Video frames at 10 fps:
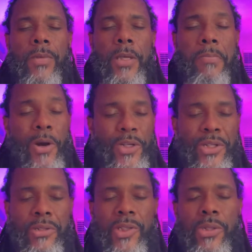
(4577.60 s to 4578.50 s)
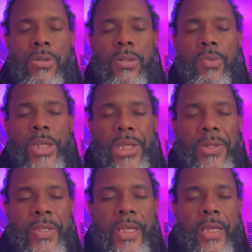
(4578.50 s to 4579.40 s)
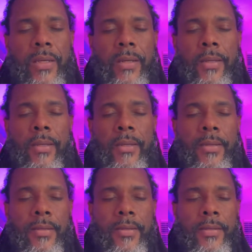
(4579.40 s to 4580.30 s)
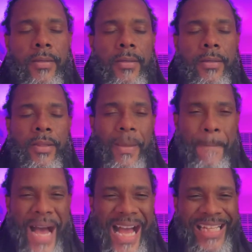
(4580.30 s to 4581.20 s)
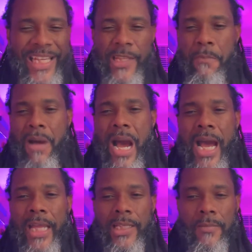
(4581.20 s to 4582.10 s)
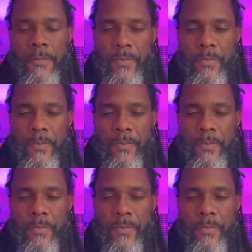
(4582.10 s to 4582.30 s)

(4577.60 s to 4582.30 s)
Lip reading: emotional tools. We're using the body and the mind.